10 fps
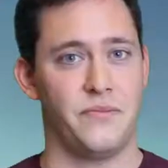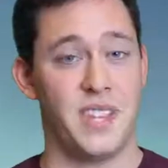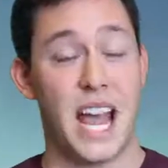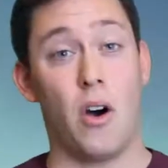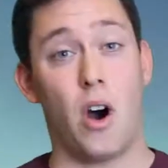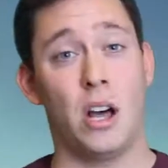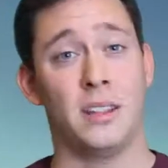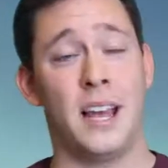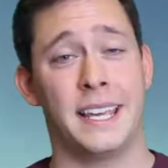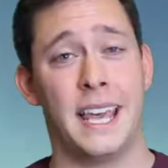Now,
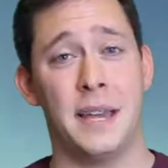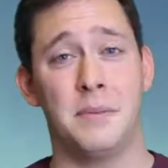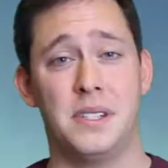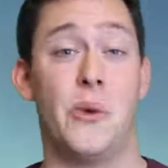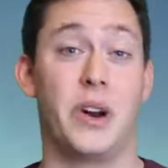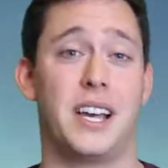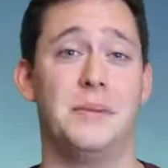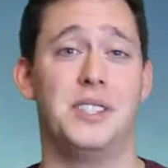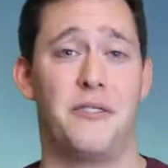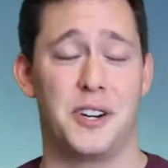online games, when it
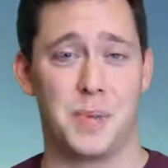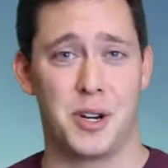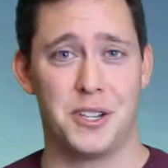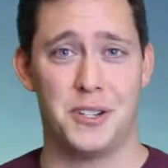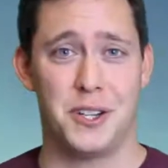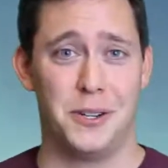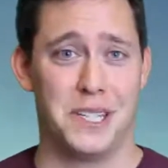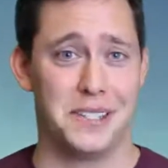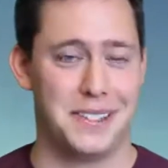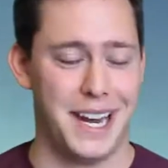comes to first-person
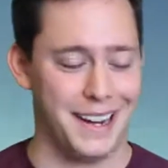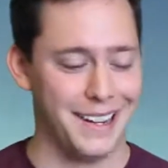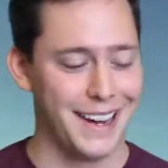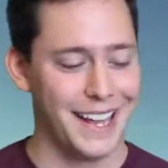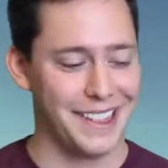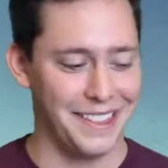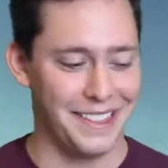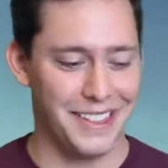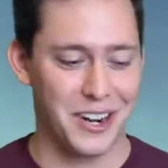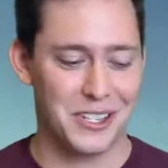shooters,
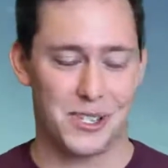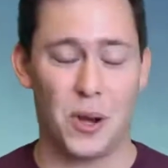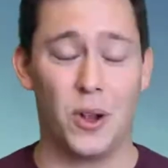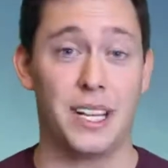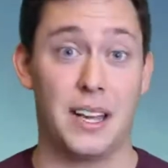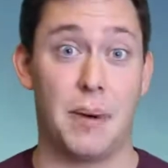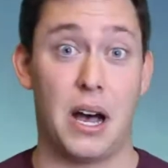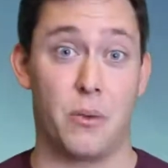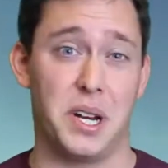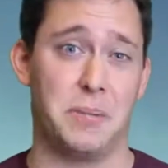they're solely
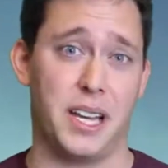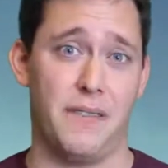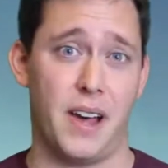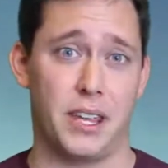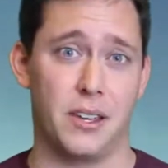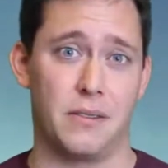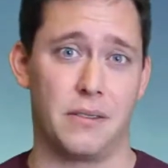about replay value.